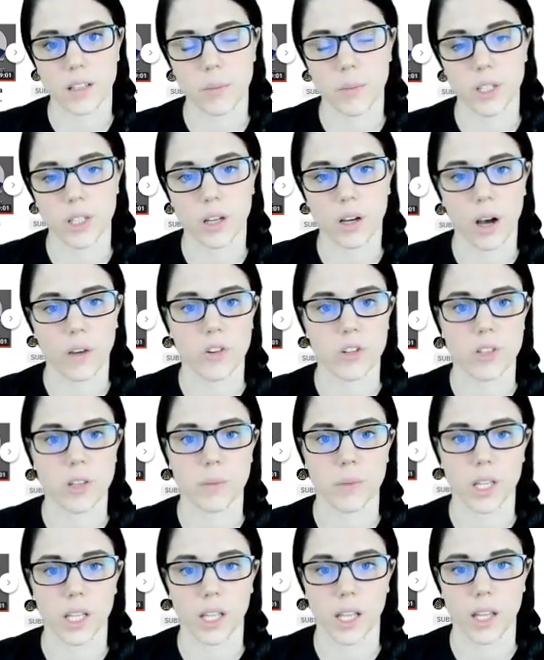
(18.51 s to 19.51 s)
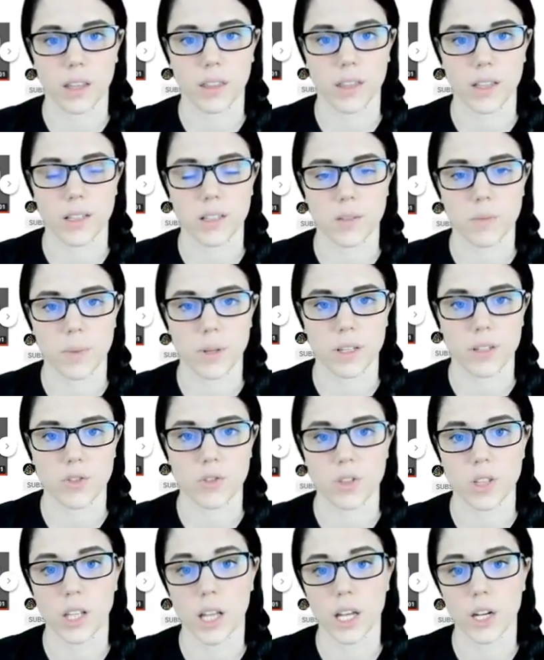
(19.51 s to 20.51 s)
asking me to cover something like this
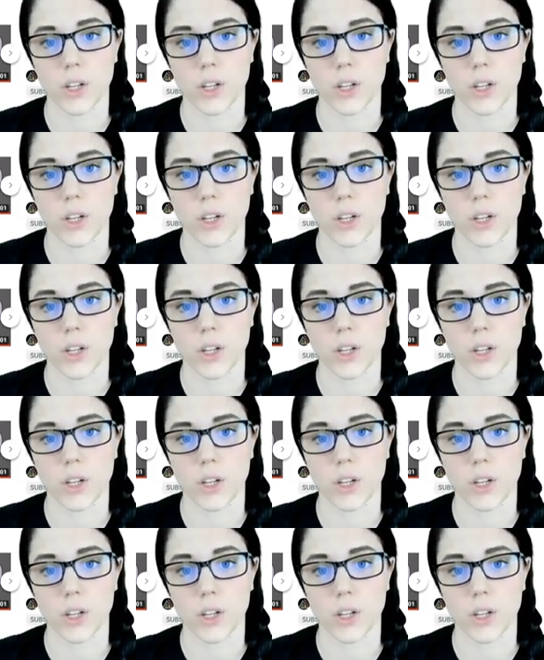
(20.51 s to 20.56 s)
because